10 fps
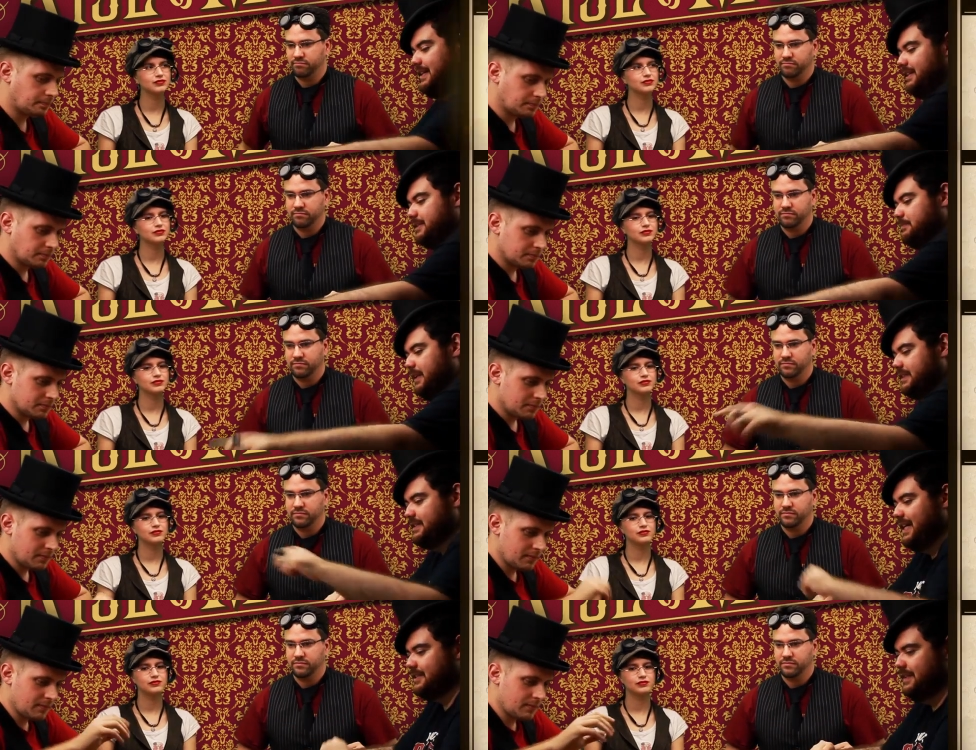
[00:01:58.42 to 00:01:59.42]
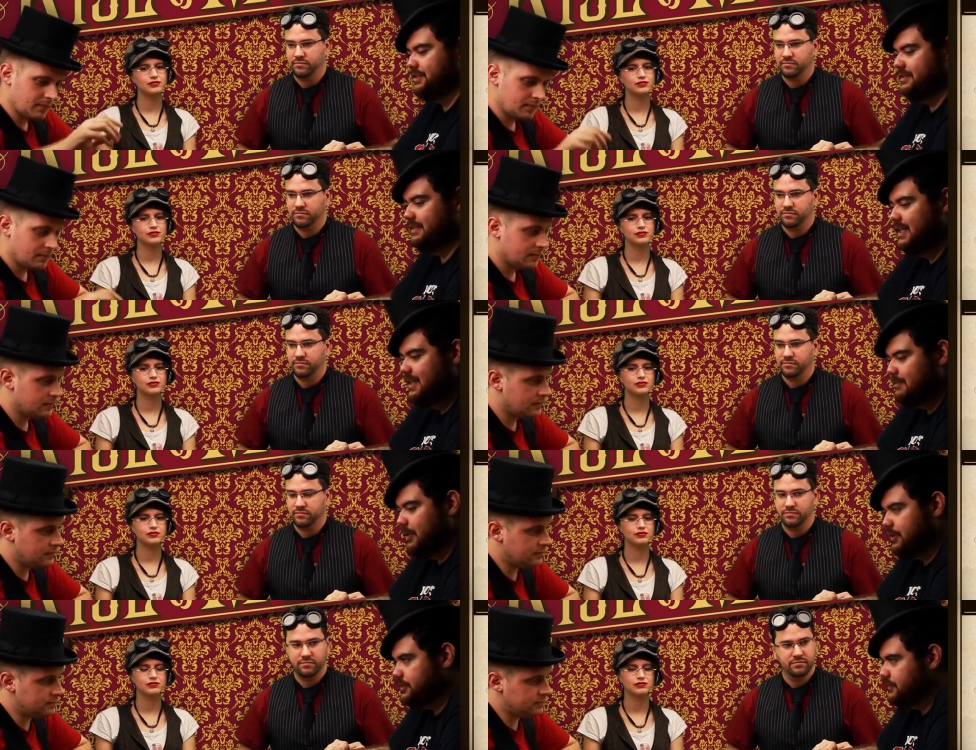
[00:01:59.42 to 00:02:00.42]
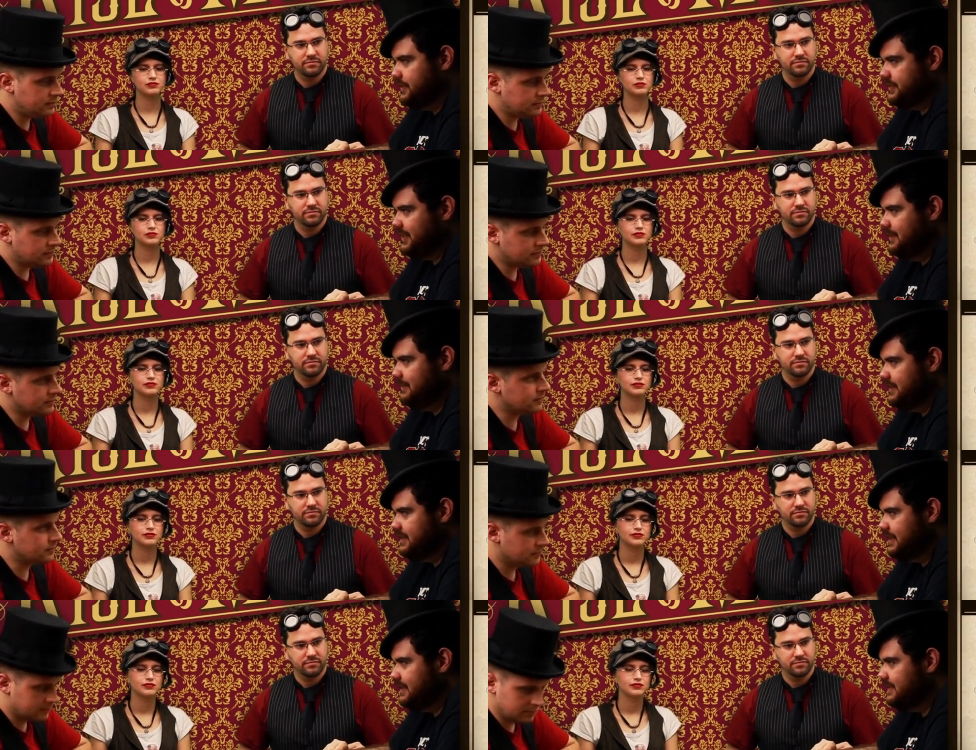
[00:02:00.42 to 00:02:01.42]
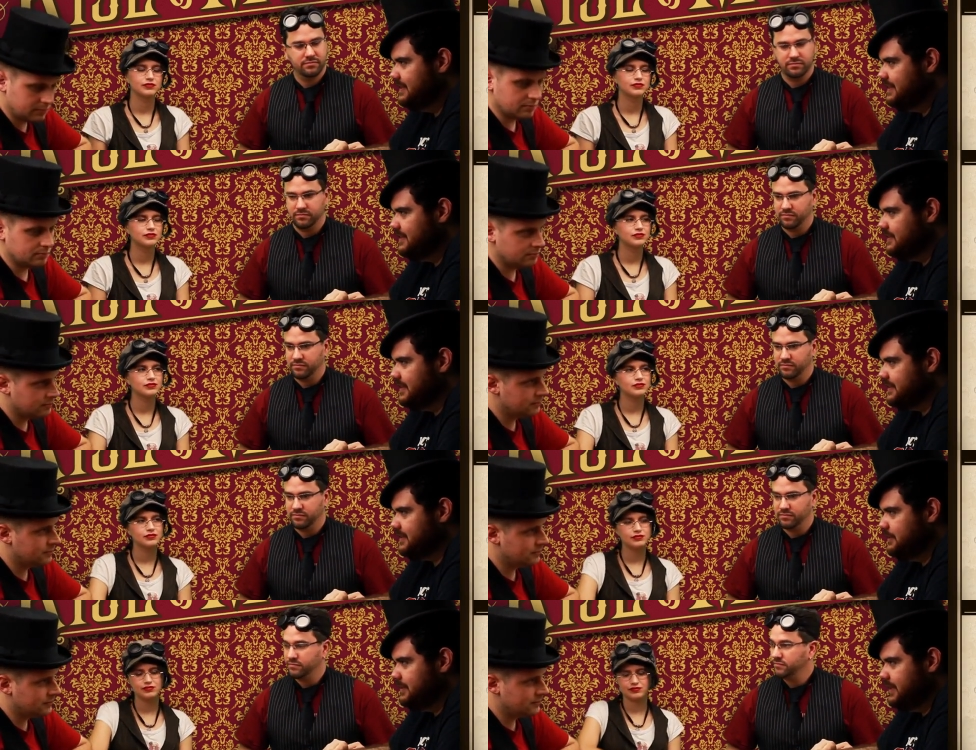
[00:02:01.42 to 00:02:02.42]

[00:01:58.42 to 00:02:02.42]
Speaker 1: he has placed the activation markers for his team, and let's see what he